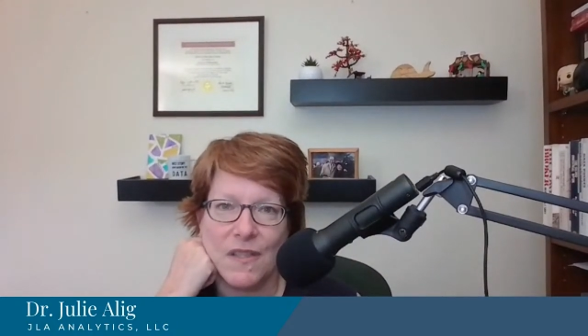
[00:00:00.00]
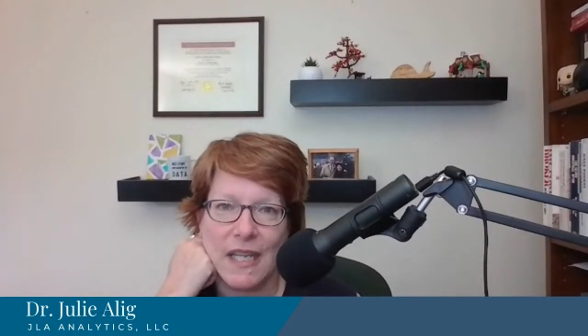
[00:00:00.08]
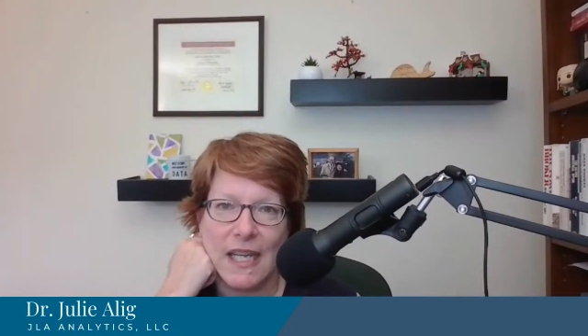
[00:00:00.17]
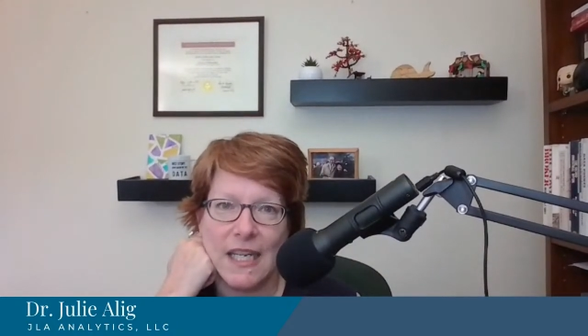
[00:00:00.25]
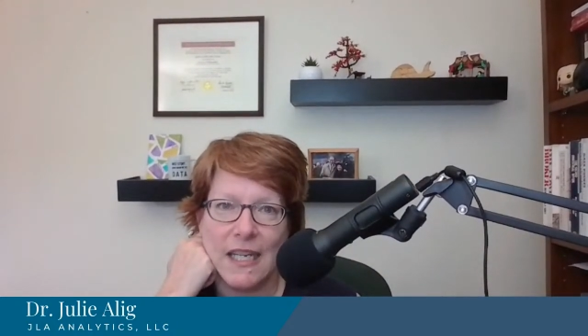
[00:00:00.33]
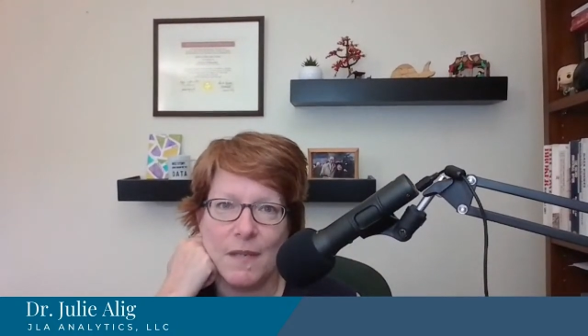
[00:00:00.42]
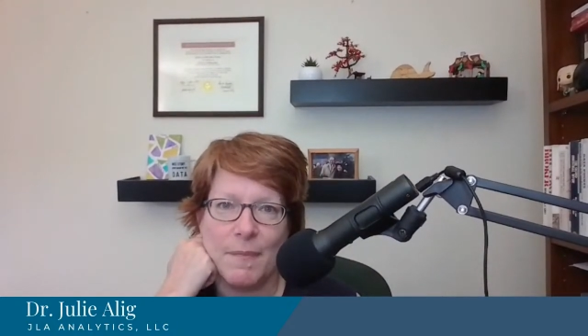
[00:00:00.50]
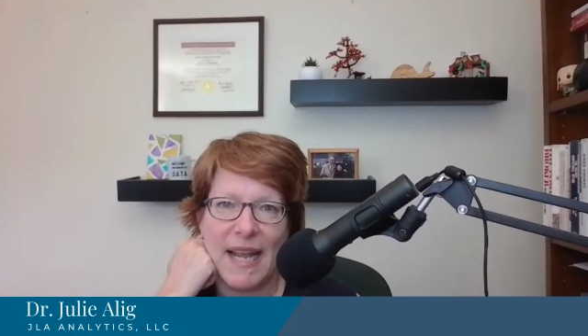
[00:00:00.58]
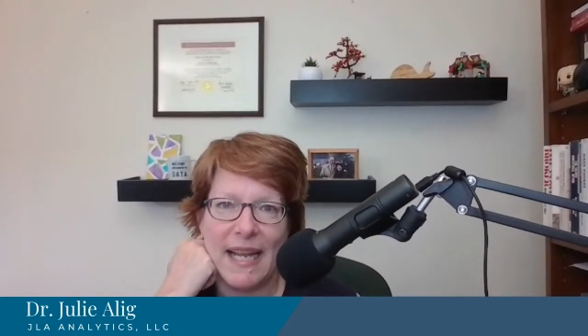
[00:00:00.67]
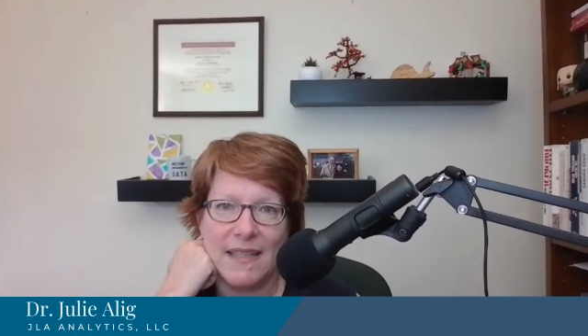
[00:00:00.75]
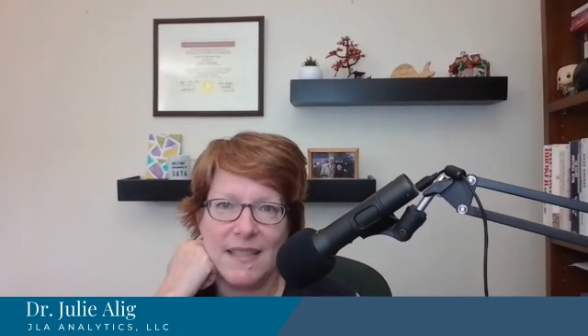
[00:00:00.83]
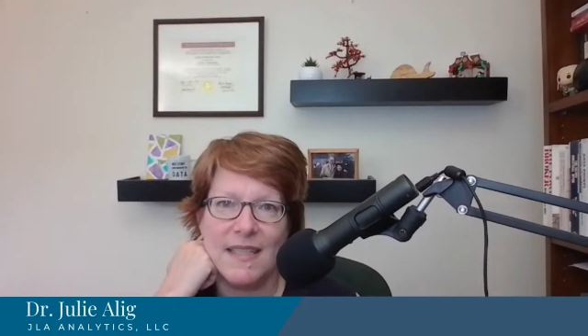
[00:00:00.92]
and it had
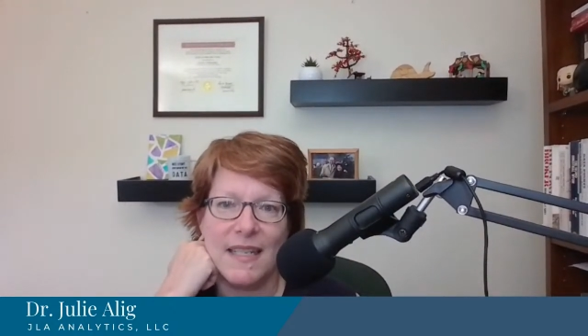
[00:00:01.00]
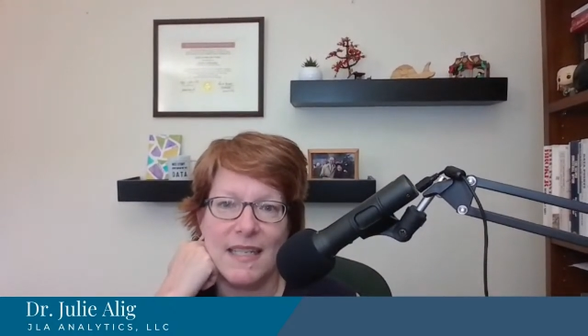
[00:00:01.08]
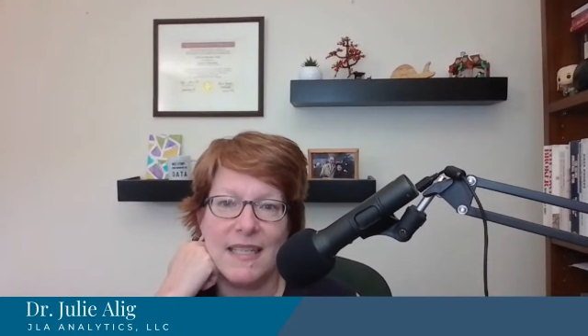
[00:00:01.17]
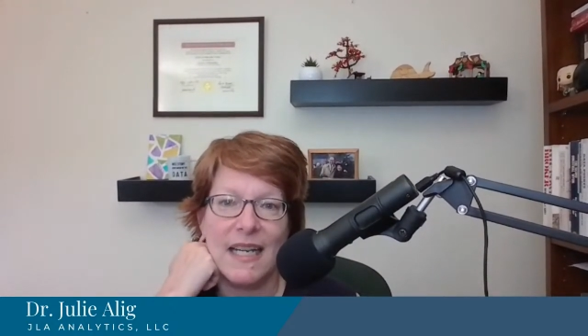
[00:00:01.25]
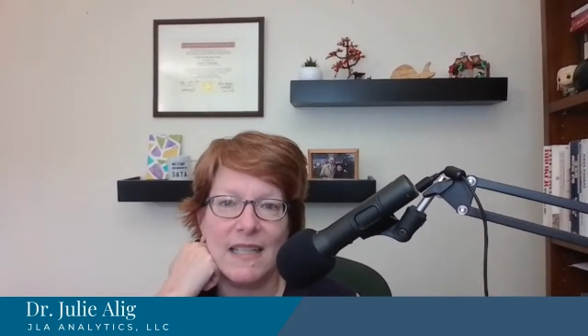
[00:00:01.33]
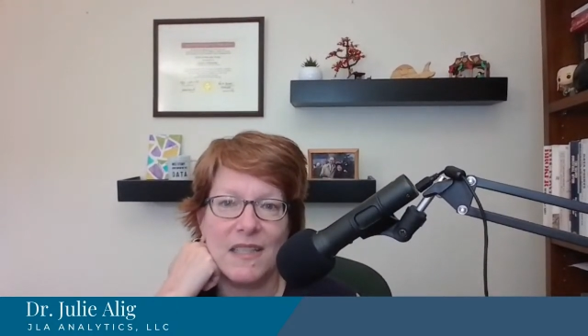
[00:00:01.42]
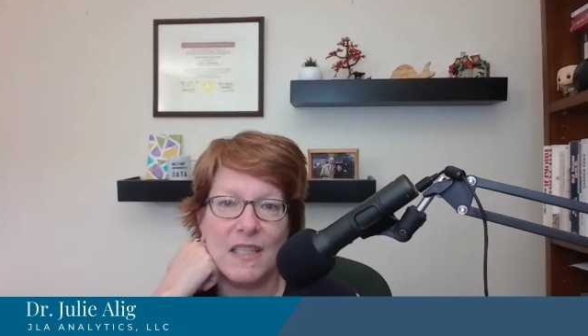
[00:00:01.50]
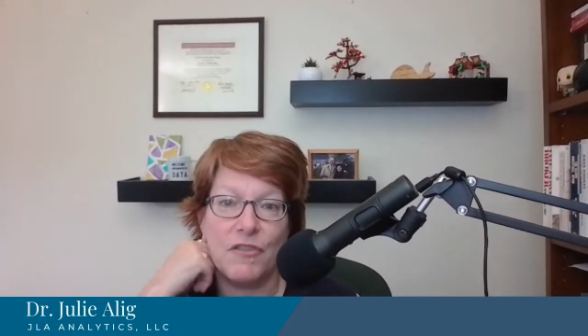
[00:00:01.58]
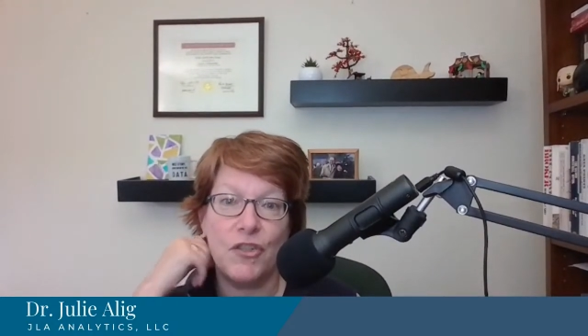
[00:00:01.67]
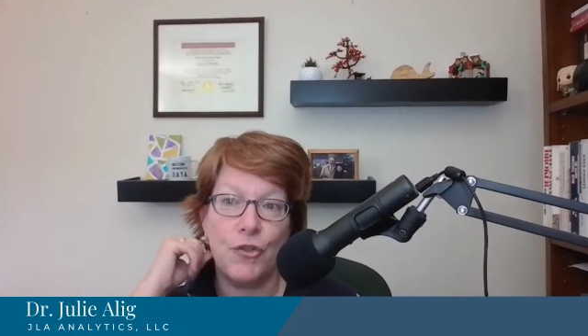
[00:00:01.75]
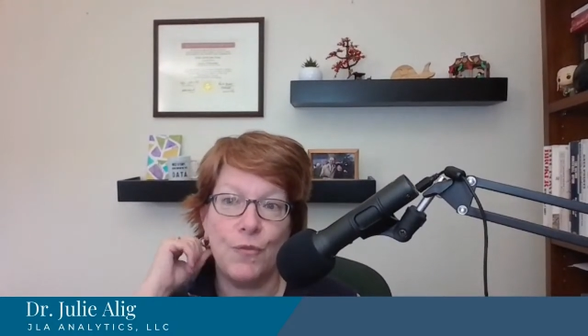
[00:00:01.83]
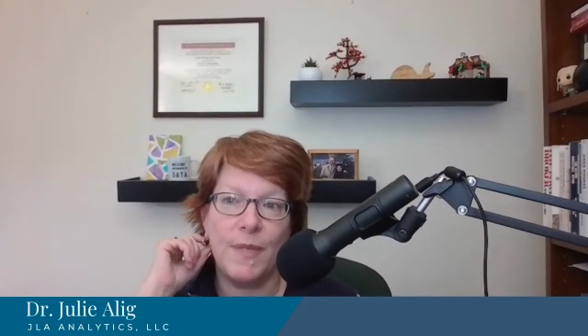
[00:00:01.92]
passed the test of
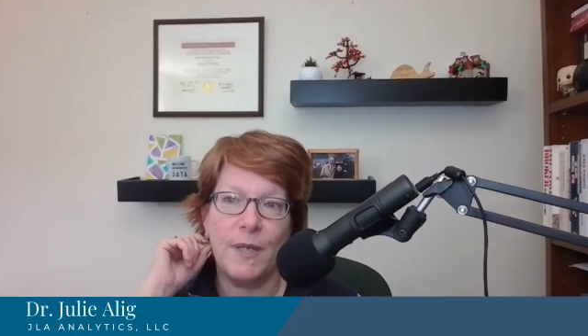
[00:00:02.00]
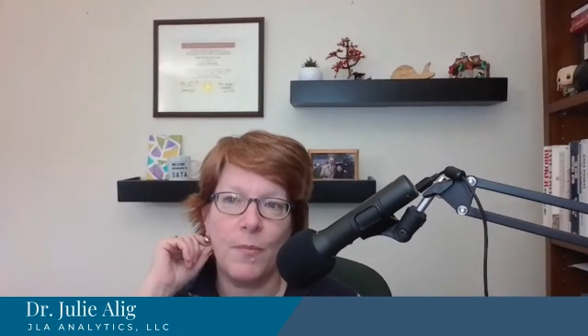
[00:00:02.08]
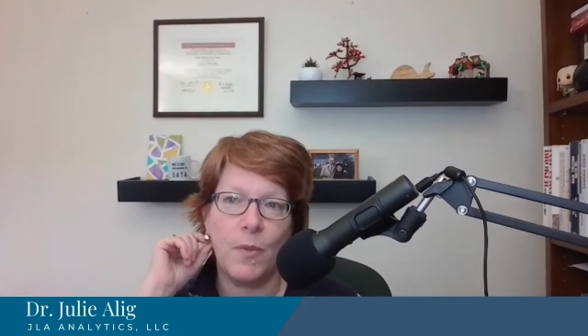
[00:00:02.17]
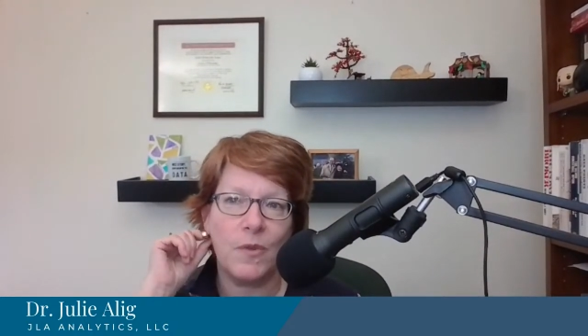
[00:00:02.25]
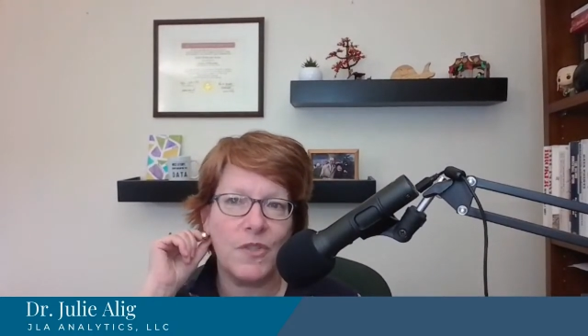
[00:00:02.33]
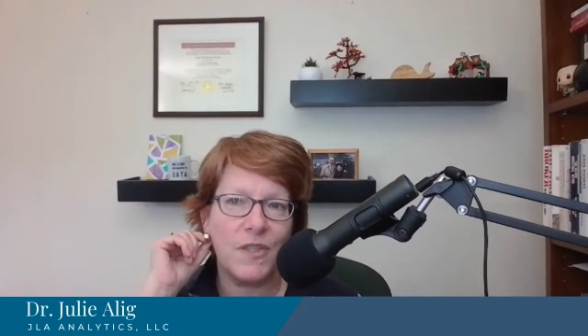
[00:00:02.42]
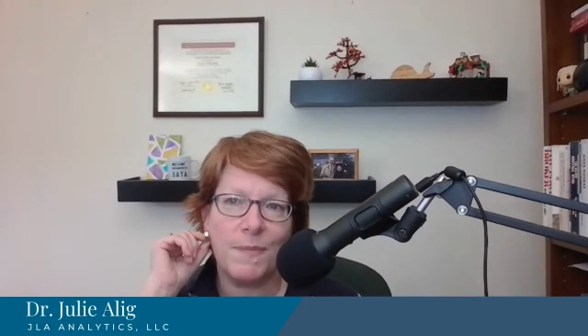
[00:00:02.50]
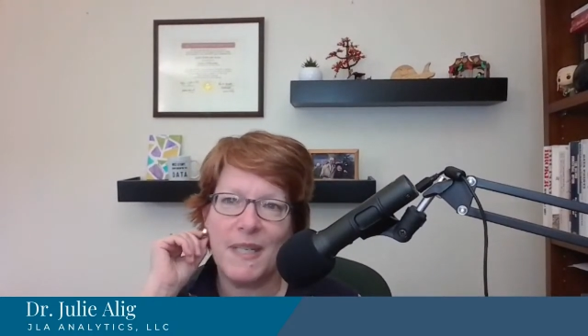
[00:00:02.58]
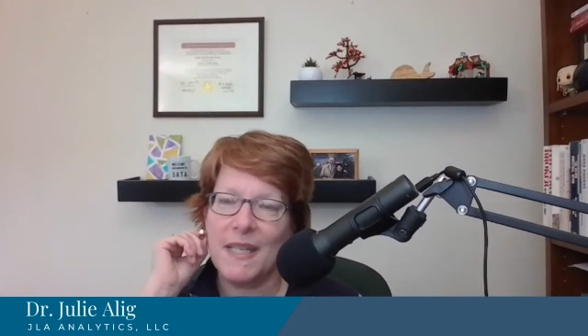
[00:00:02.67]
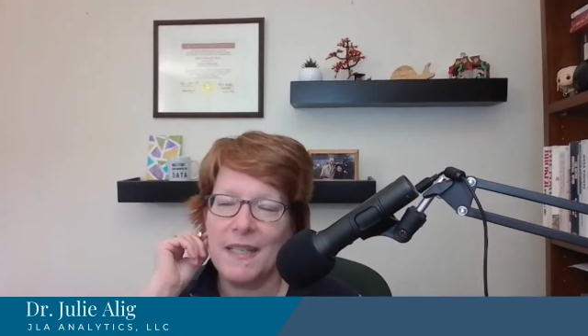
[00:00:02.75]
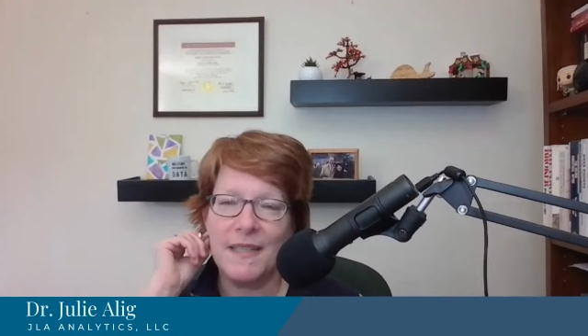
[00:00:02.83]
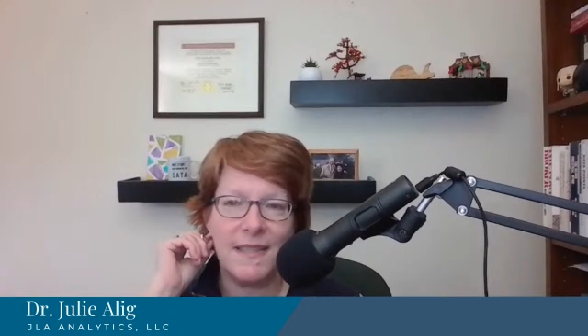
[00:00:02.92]
two people, just
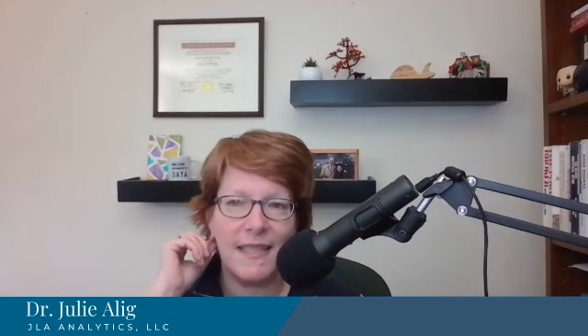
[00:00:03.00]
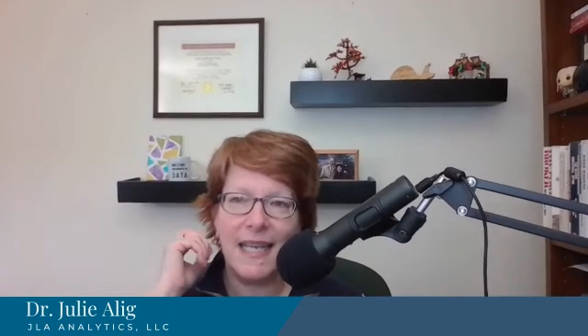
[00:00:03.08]
because